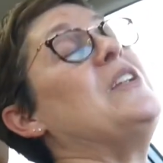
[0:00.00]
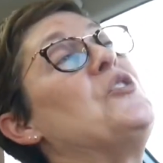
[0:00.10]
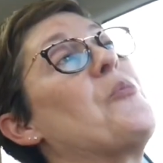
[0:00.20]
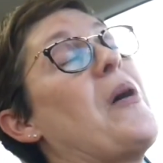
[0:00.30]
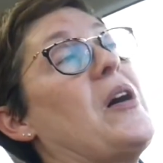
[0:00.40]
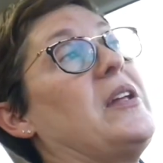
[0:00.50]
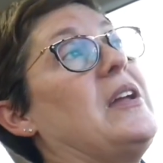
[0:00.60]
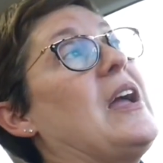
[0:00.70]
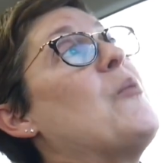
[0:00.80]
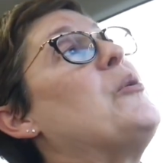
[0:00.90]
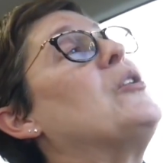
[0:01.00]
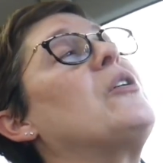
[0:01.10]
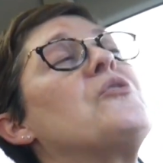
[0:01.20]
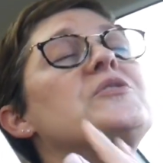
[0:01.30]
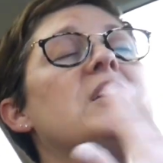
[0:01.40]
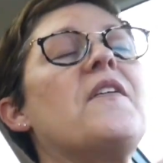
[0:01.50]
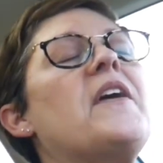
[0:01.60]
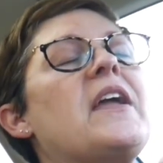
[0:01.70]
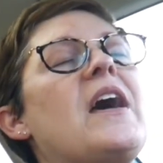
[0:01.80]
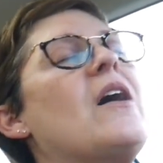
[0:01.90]
your body, and we don't understand
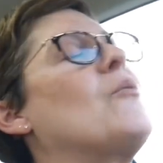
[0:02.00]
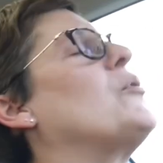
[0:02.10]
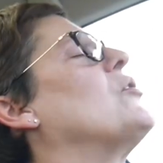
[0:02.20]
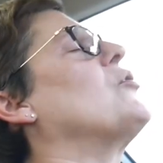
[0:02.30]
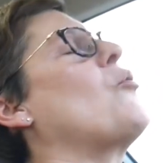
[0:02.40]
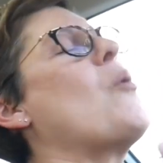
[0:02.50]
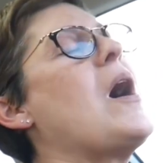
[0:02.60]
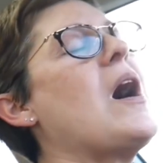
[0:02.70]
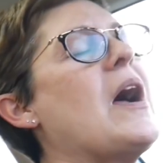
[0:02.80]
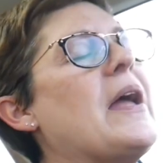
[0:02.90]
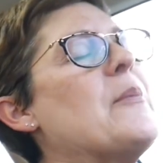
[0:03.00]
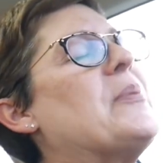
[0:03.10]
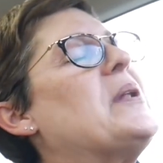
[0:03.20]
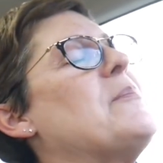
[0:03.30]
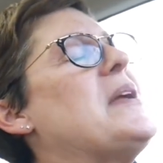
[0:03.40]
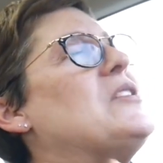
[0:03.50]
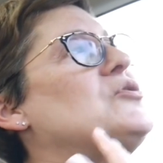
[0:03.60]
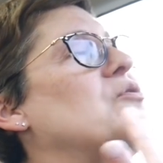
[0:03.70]
that yet. We don't know why, but it makes you